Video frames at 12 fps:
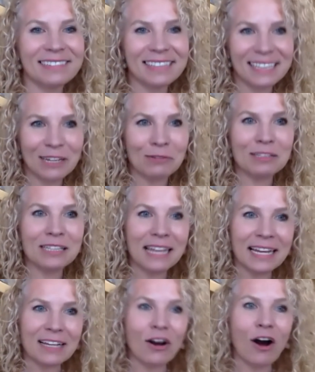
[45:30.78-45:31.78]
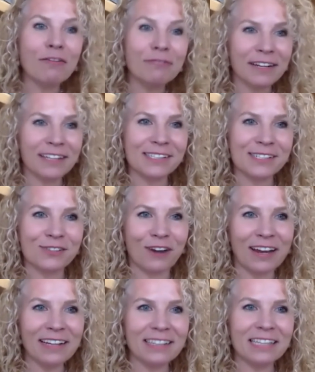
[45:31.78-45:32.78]
you know like confidence
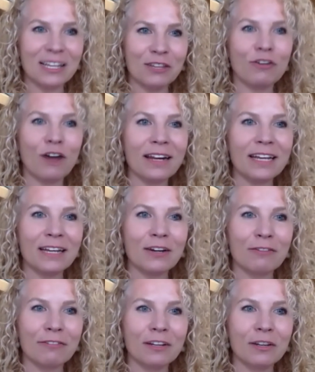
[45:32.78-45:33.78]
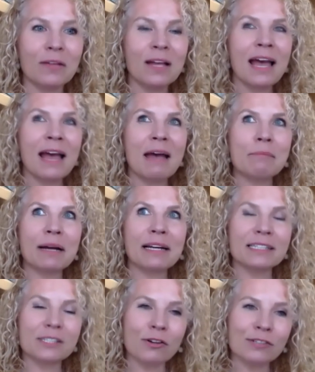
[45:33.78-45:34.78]
right that you've got inner you know but
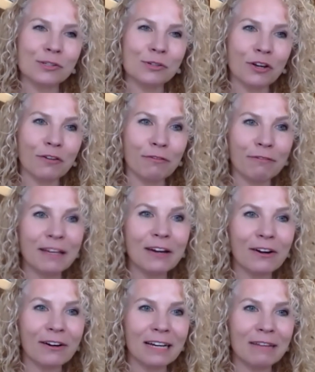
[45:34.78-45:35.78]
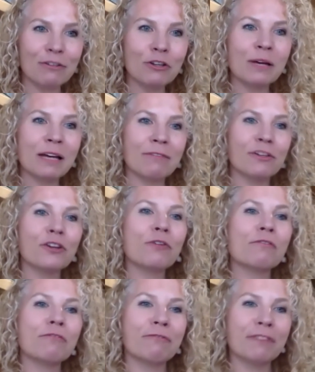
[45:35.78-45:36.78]
it's also your fear if you if you
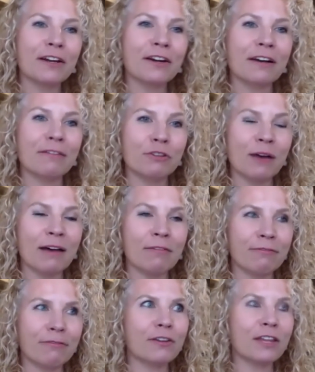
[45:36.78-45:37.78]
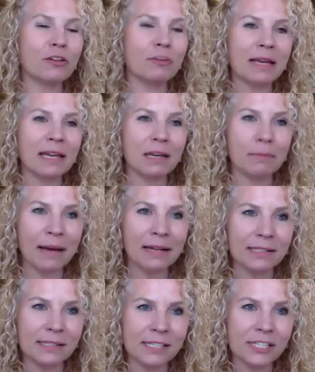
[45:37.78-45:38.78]
don't fear if you have fear that you're making a
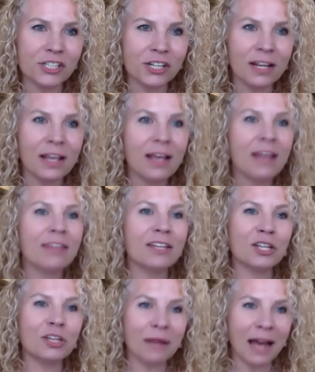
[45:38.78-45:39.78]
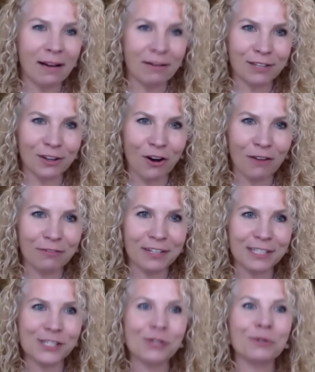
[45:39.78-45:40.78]
bad decision then you don't have the
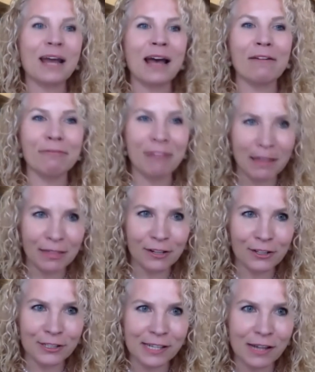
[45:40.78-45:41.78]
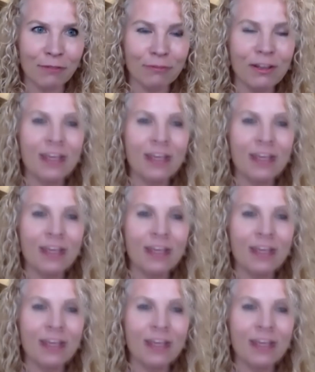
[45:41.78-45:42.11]
confidence you don't have faith in yourself